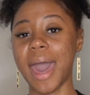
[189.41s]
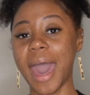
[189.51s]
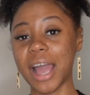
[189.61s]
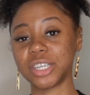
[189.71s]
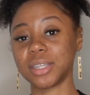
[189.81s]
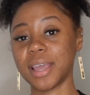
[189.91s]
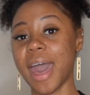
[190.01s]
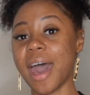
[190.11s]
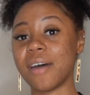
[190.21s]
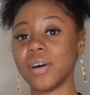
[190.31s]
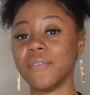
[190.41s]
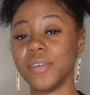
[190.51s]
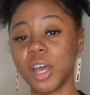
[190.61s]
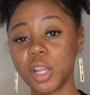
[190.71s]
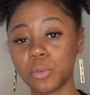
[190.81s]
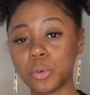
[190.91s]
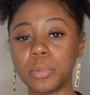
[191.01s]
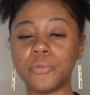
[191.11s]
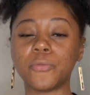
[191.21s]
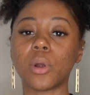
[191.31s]
actually have available
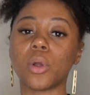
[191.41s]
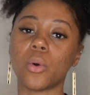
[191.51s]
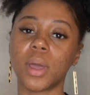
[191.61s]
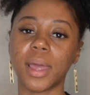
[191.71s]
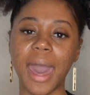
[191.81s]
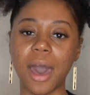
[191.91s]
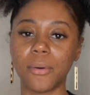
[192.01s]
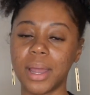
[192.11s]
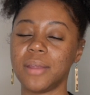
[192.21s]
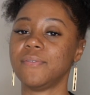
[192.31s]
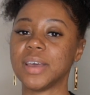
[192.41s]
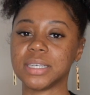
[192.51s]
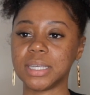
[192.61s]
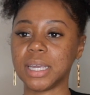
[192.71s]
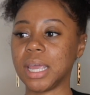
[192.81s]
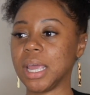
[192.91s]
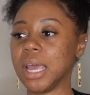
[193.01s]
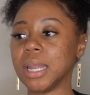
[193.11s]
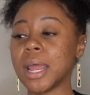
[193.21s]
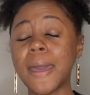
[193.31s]
before going out and investing
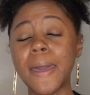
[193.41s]
in